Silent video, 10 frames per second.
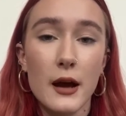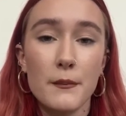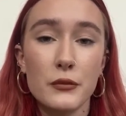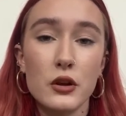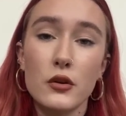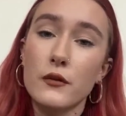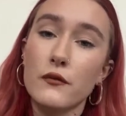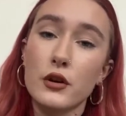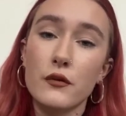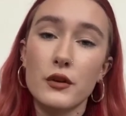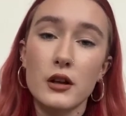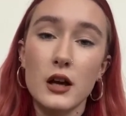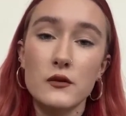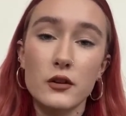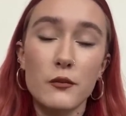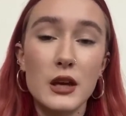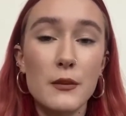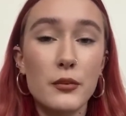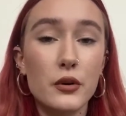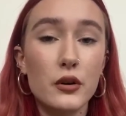You're not in front of a class full of
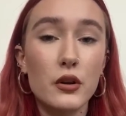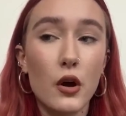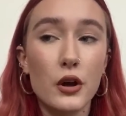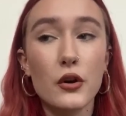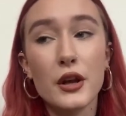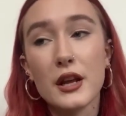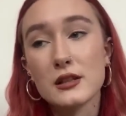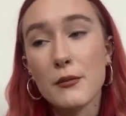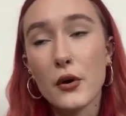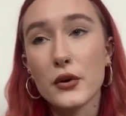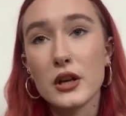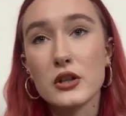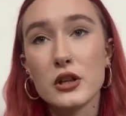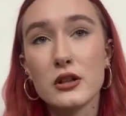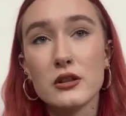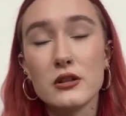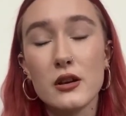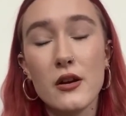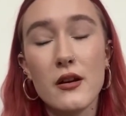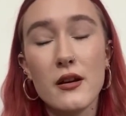people, or you're not in exam conditions.
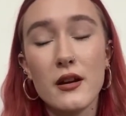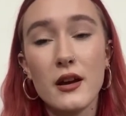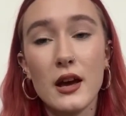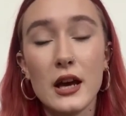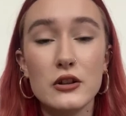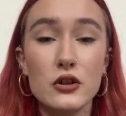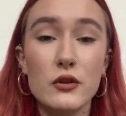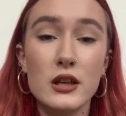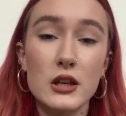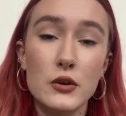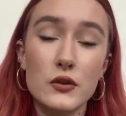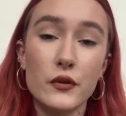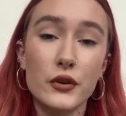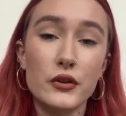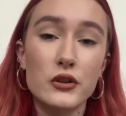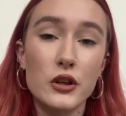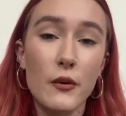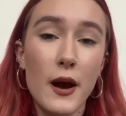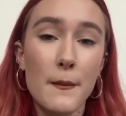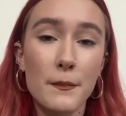It's just really useful to
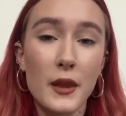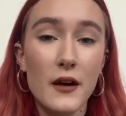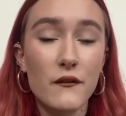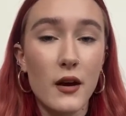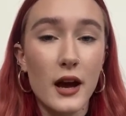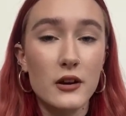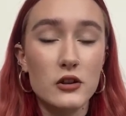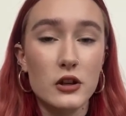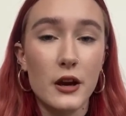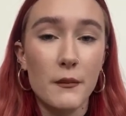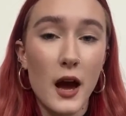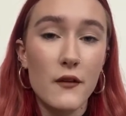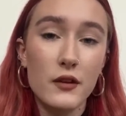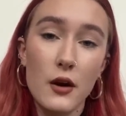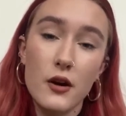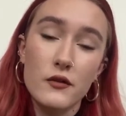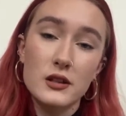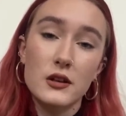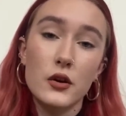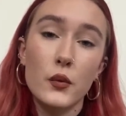have that extra half an hour every
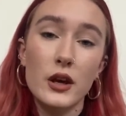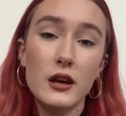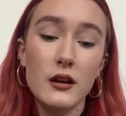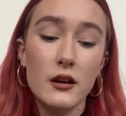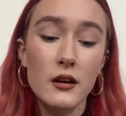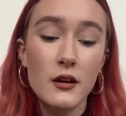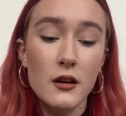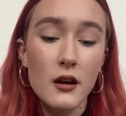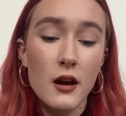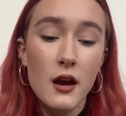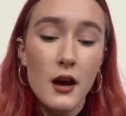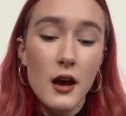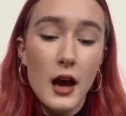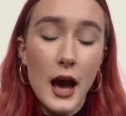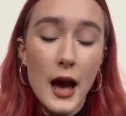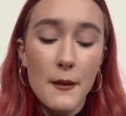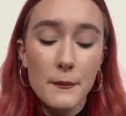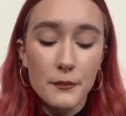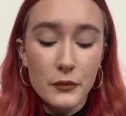single week. I